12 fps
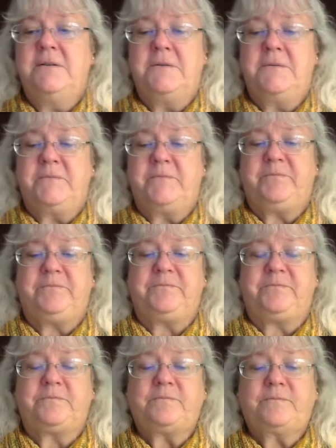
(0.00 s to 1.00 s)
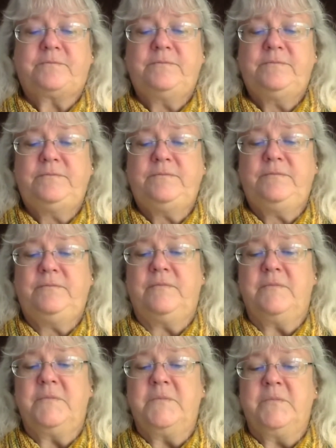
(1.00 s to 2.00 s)

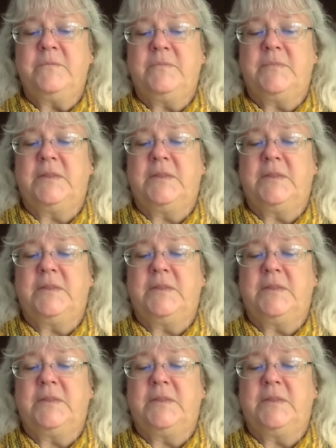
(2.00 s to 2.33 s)
No one is speaking in this clip.